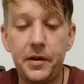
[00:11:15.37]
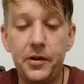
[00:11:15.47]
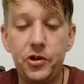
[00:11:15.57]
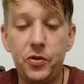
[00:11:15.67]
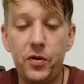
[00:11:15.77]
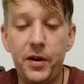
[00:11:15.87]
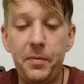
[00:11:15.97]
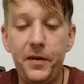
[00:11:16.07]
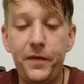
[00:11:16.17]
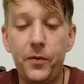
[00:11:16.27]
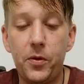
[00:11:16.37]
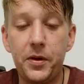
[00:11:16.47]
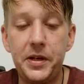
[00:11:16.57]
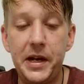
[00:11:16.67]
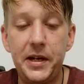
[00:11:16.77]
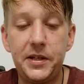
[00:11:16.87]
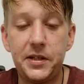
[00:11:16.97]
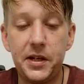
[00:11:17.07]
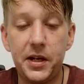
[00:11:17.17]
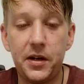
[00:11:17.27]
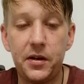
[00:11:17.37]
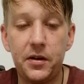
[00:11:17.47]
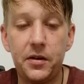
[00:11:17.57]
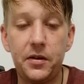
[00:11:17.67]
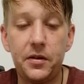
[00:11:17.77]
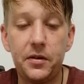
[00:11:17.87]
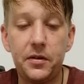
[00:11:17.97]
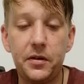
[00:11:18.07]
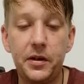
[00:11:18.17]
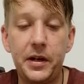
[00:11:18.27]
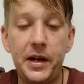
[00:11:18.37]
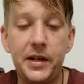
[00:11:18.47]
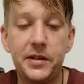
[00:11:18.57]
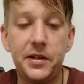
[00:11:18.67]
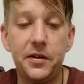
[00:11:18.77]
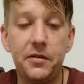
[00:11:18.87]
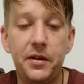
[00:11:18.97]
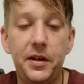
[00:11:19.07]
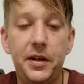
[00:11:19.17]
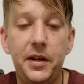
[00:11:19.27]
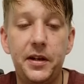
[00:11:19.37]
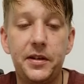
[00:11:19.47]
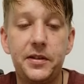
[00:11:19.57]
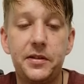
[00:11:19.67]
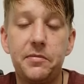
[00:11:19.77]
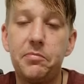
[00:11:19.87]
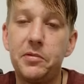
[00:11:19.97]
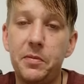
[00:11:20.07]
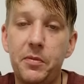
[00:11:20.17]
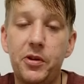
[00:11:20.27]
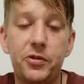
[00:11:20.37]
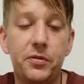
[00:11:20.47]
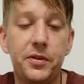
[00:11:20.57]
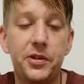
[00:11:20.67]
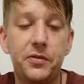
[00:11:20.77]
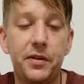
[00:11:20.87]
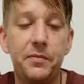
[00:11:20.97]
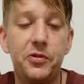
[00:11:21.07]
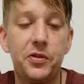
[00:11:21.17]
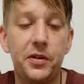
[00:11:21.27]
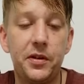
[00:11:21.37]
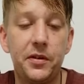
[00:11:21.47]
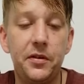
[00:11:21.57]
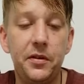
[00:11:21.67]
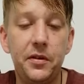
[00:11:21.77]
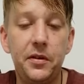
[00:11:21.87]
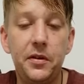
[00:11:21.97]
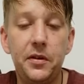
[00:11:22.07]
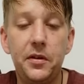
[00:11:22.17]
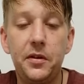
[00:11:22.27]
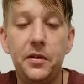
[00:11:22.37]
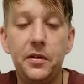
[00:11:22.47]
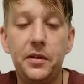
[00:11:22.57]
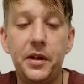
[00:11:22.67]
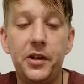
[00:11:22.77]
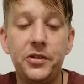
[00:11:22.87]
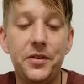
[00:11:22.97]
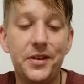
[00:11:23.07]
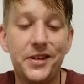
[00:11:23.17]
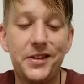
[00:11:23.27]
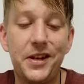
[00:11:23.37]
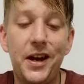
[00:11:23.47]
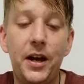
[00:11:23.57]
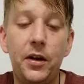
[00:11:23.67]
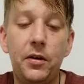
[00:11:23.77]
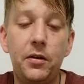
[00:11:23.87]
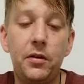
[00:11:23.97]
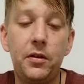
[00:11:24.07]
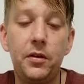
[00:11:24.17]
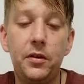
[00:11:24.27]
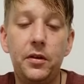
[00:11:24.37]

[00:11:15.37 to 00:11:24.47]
Enjoy before dates there. It has ingredients, commercial description, tells you the style,